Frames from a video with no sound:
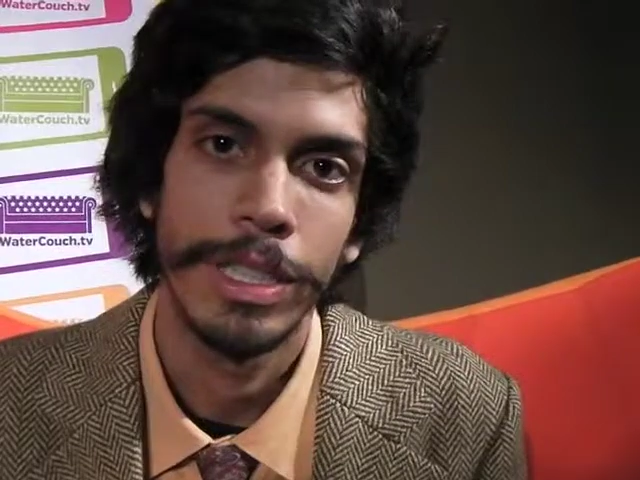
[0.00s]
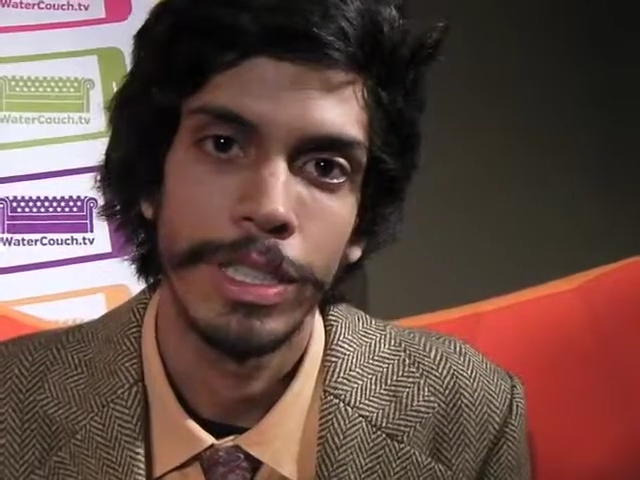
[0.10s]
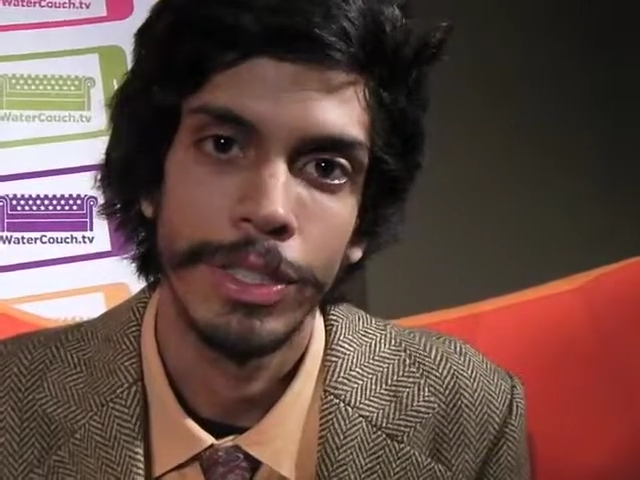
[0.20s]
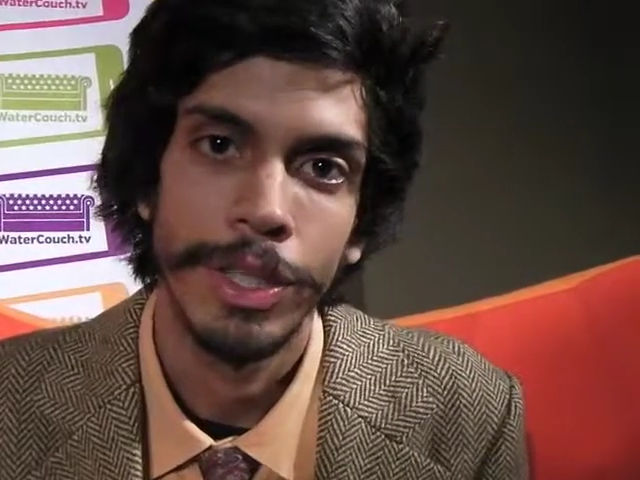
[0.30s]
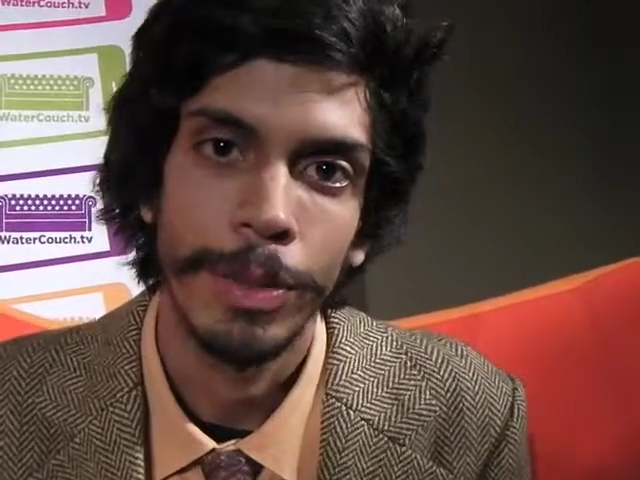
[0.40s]

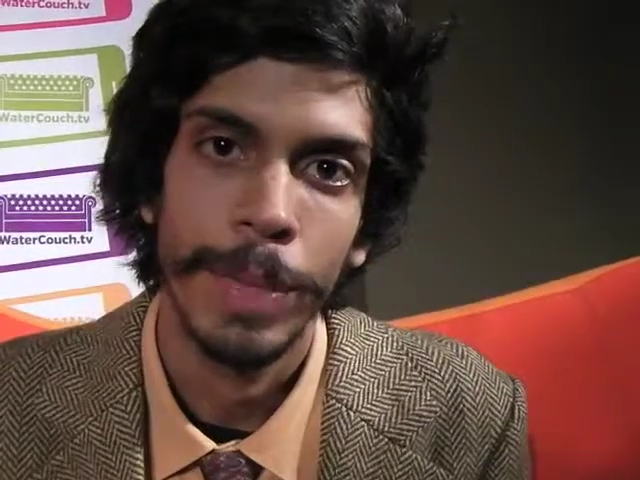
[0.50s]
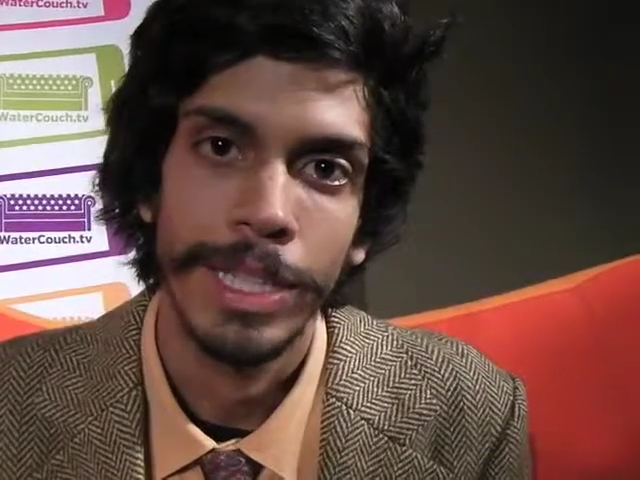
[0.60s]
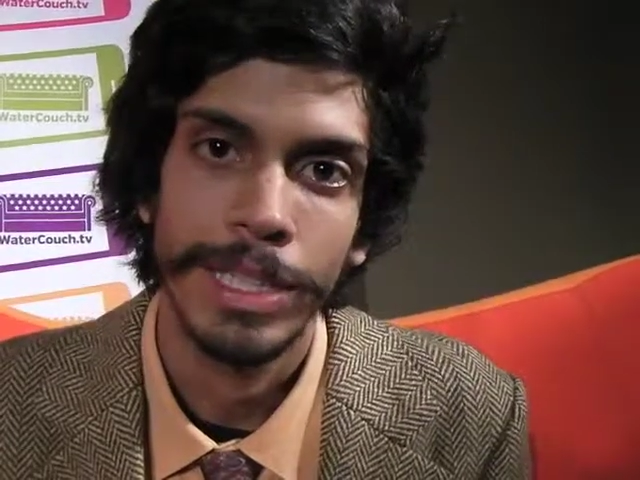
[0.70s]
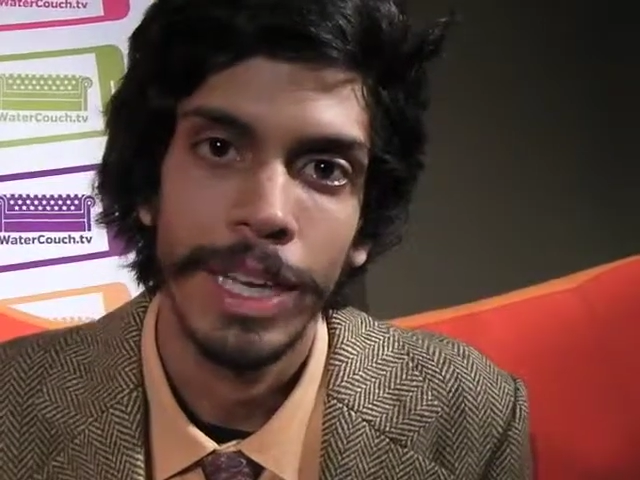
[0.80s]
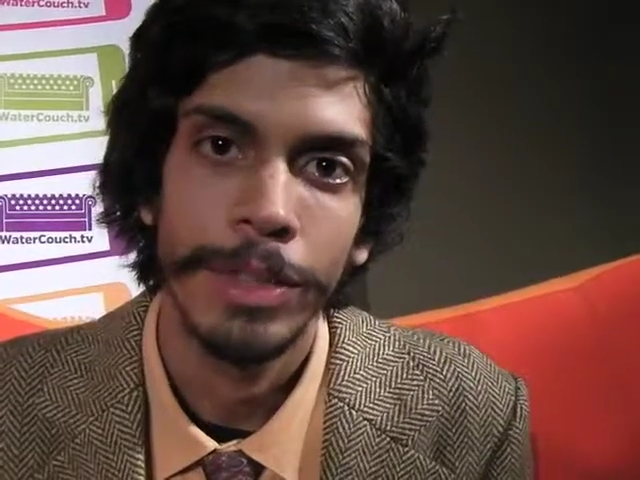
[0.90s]
is done by
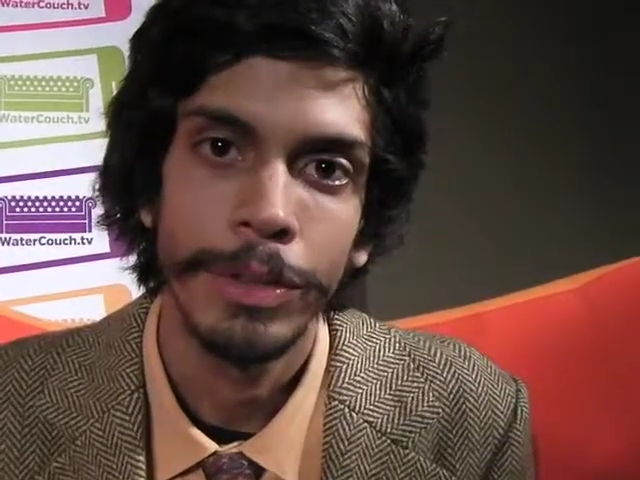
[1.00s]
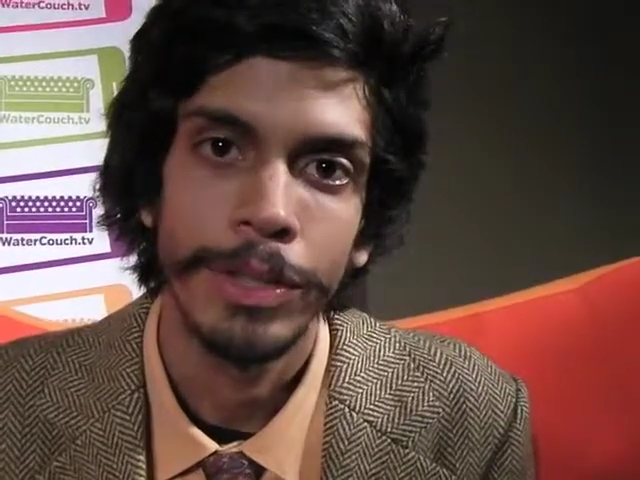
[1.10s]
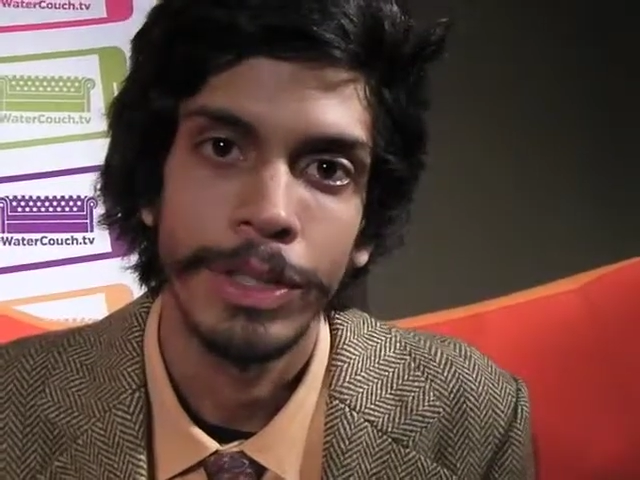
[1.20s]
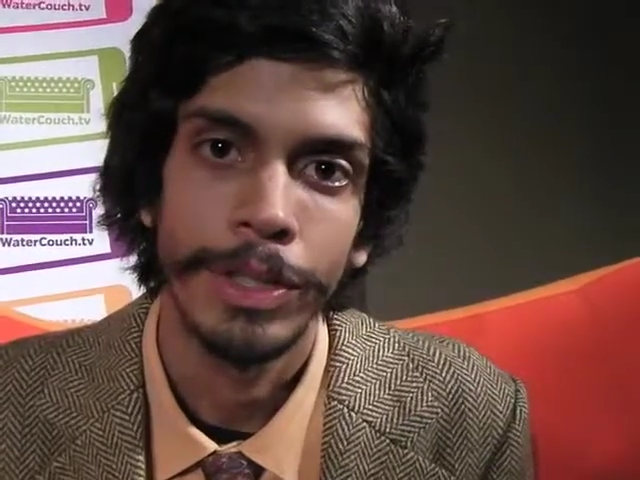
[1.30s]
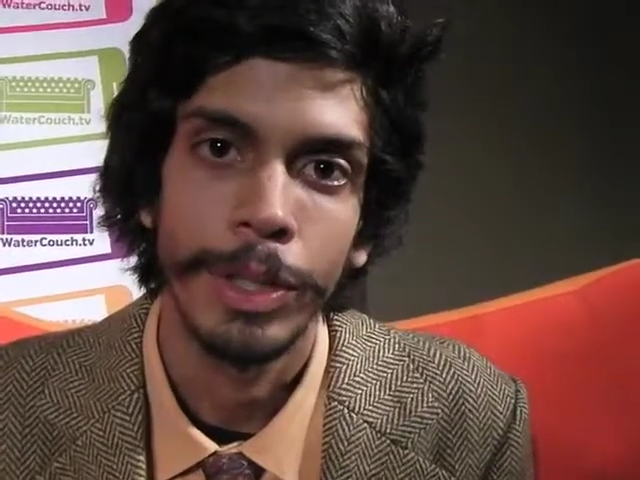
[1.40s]

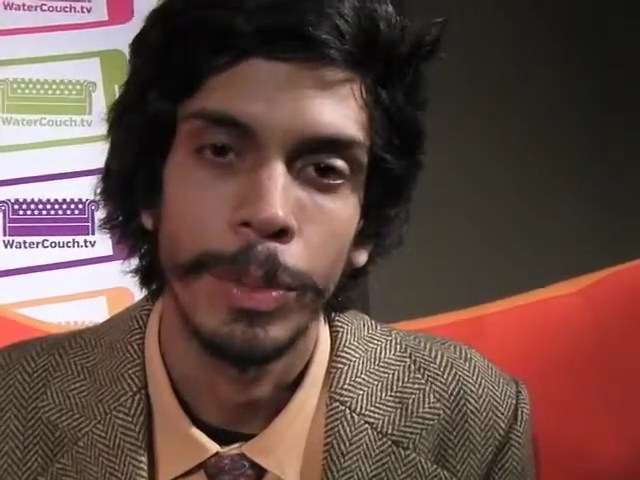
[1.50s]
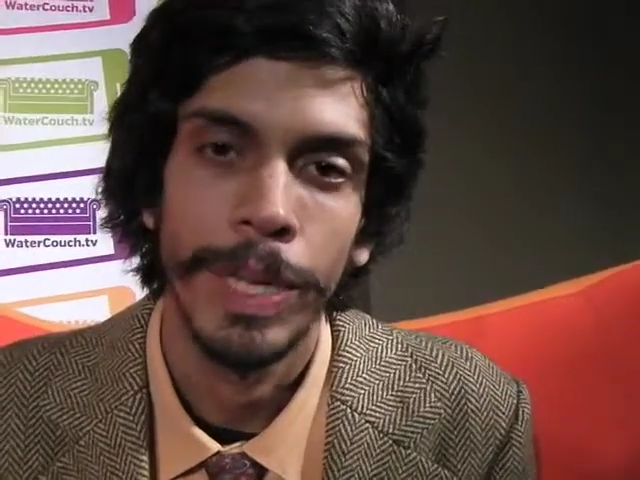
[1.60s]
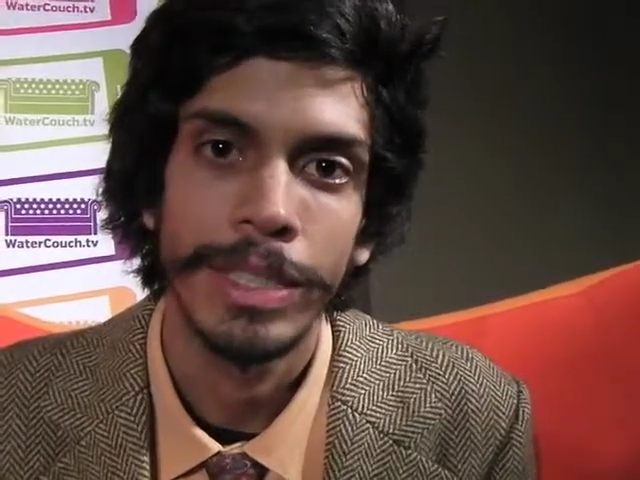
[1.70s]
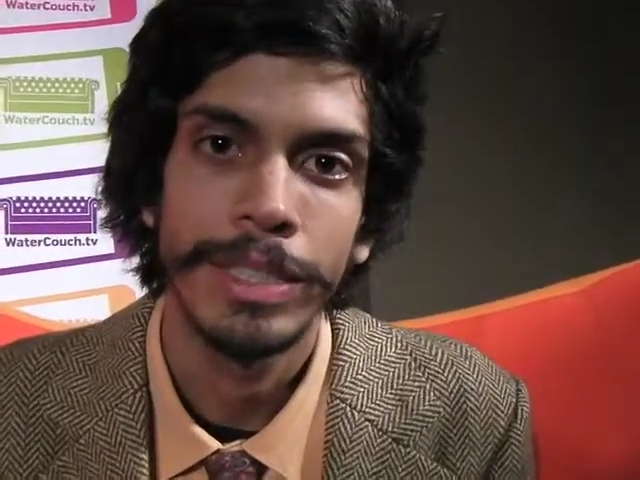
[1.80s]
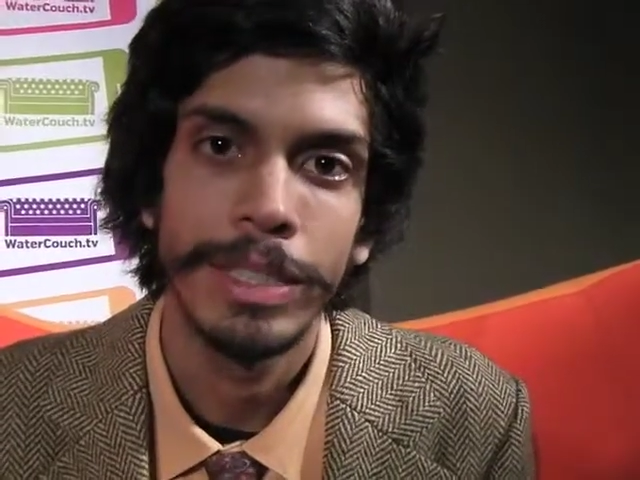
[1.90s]
channels, not
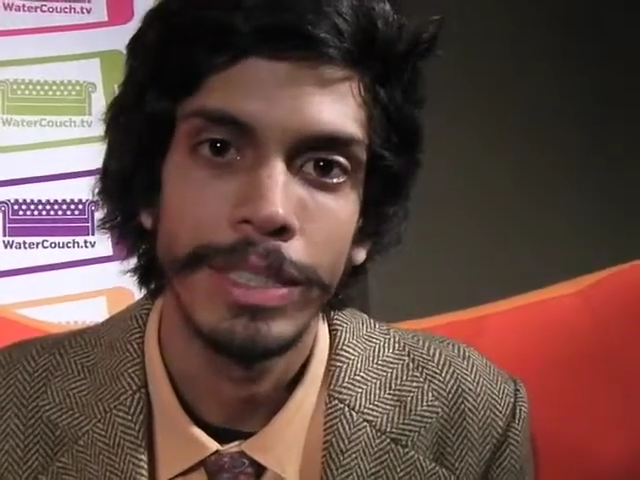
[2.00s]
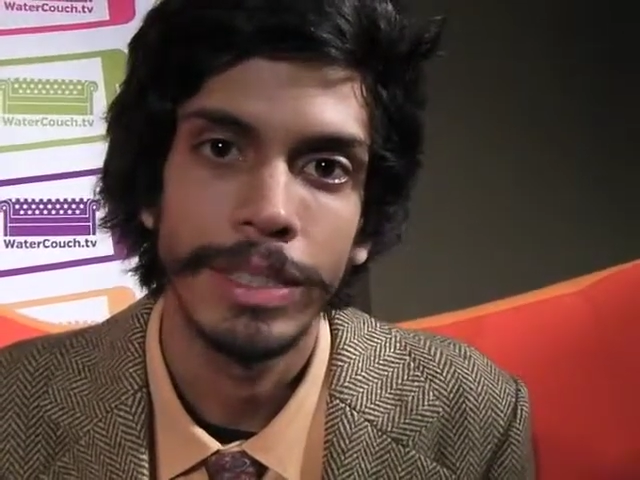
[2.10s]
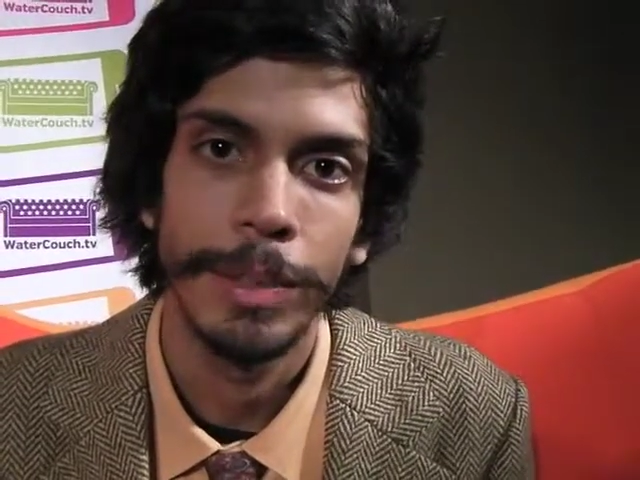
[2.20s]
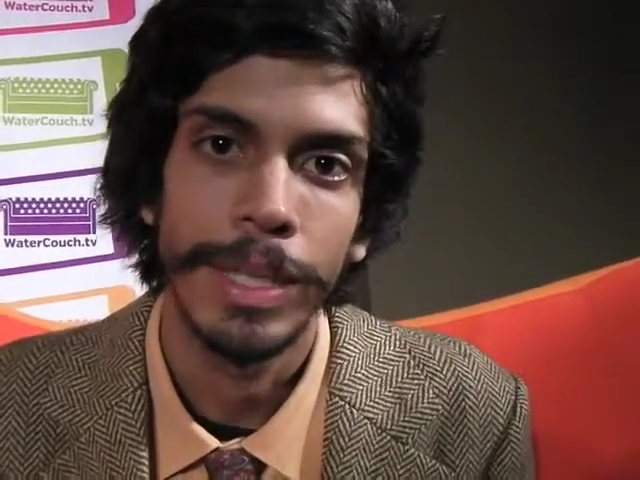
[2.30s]
messages.